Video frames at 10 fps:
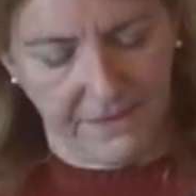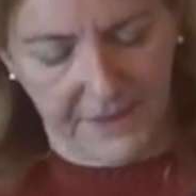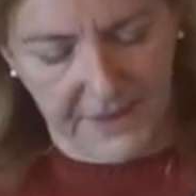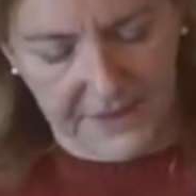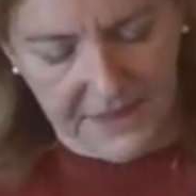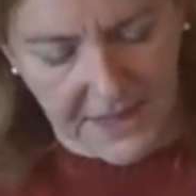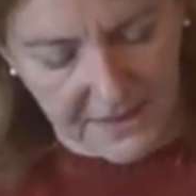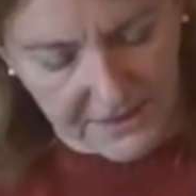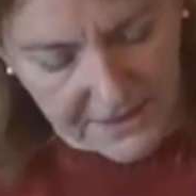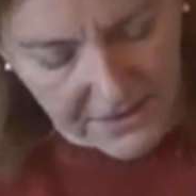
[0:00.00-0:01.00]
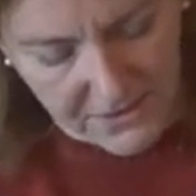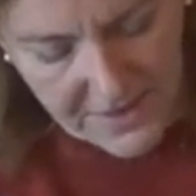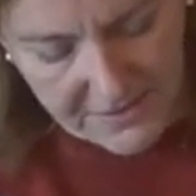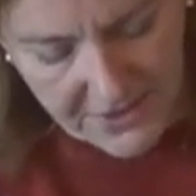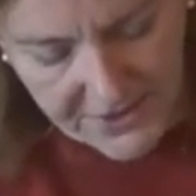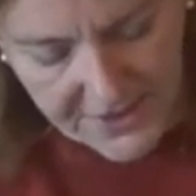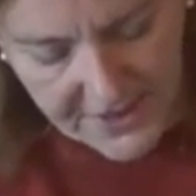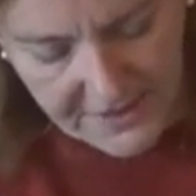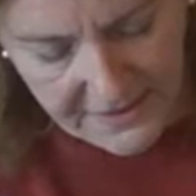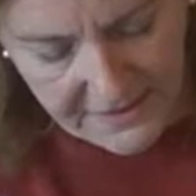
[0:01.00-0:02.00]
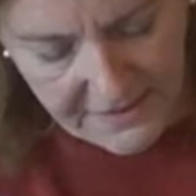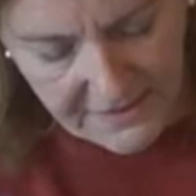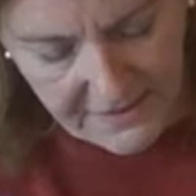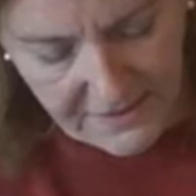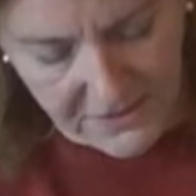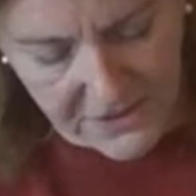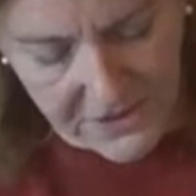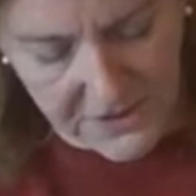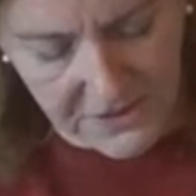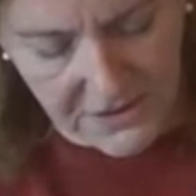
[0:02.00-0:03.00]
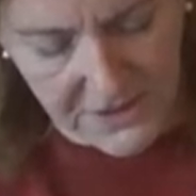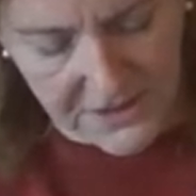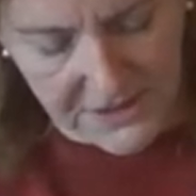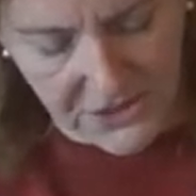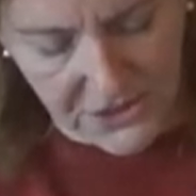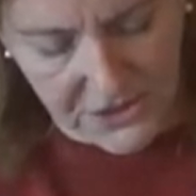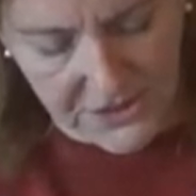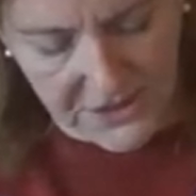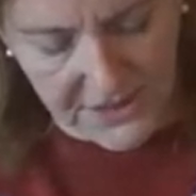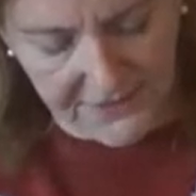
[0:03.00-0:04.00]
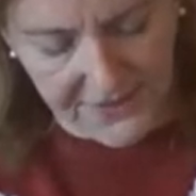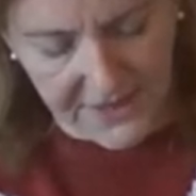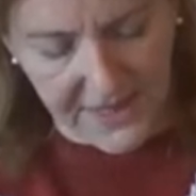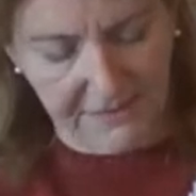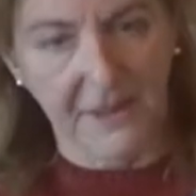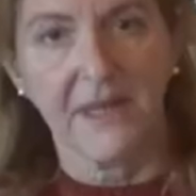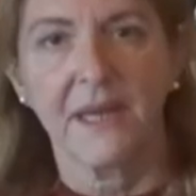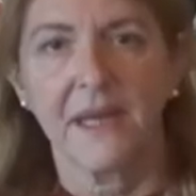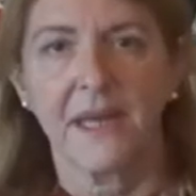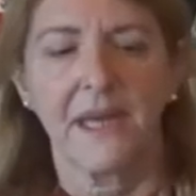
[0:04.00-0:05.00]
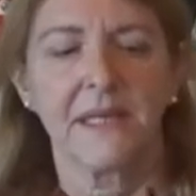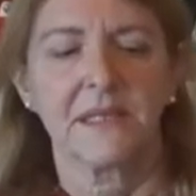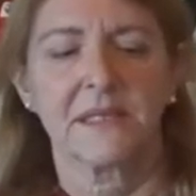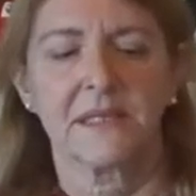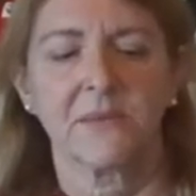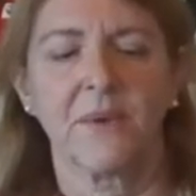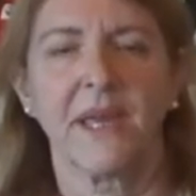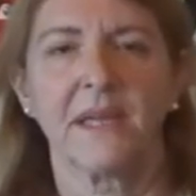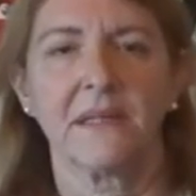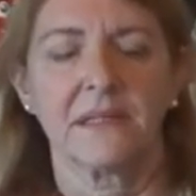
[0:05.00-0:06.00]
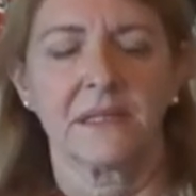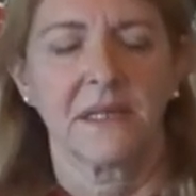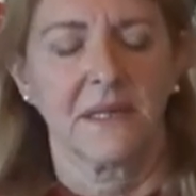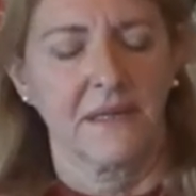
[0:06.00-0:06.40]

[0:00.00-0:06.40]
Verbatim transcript: And it's got a little rubber thing. You just, just lift it up and it swings.